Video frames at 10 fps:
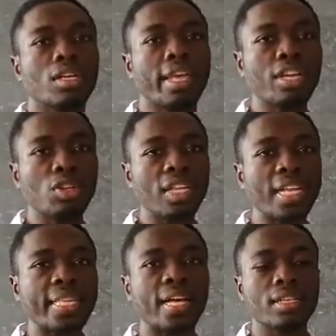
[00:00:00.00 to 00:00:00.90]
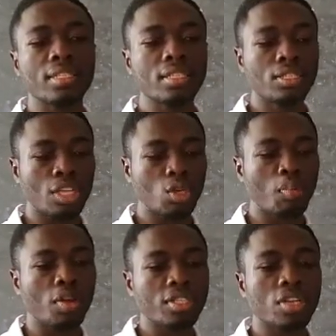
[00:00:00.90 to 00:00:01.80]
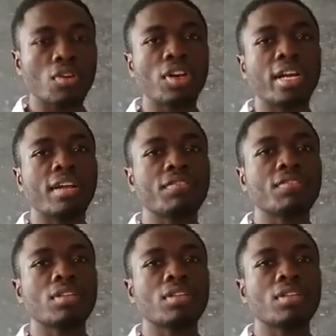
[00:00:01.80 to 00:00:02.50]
get your data, then you plot a raw graph,